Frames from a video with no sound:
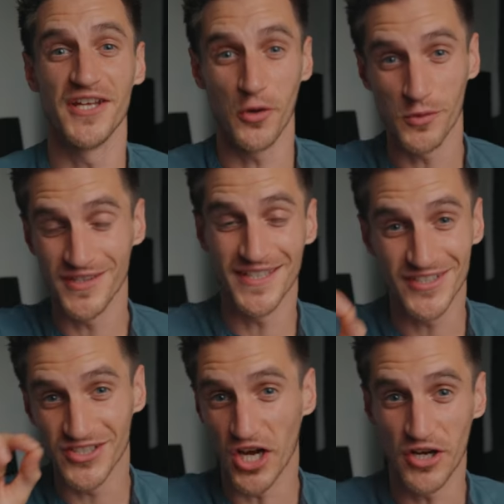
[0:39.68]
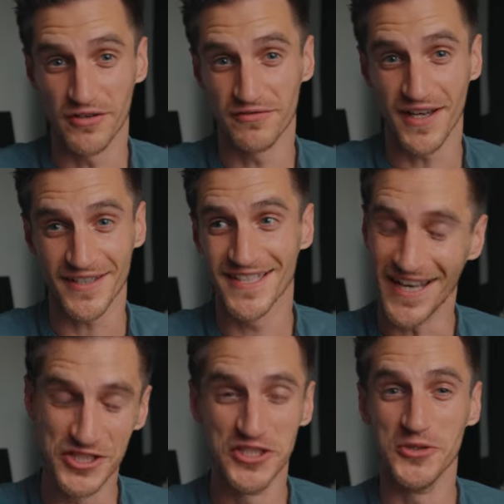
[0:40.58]
video with the star effect,
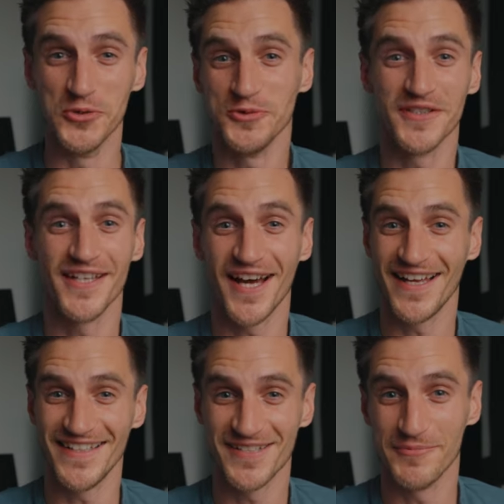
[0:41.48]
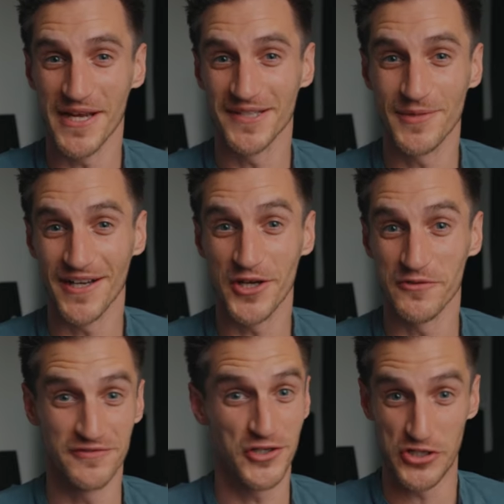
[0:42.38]
I knew that I had to make my
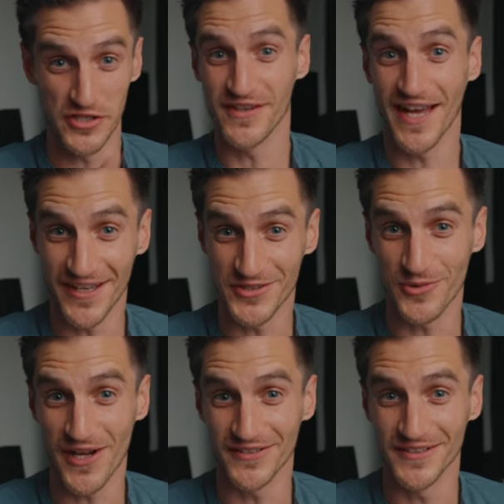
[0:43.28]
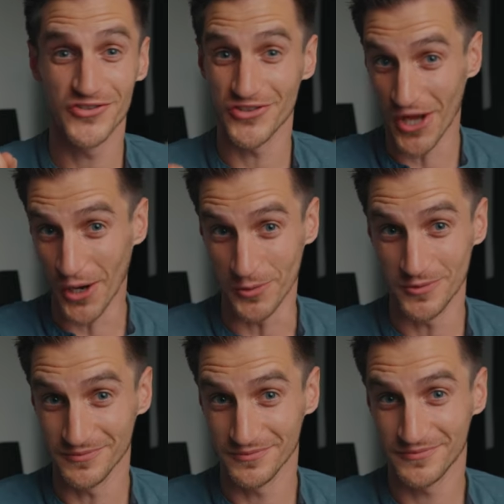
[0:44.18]
own version of that as well. So.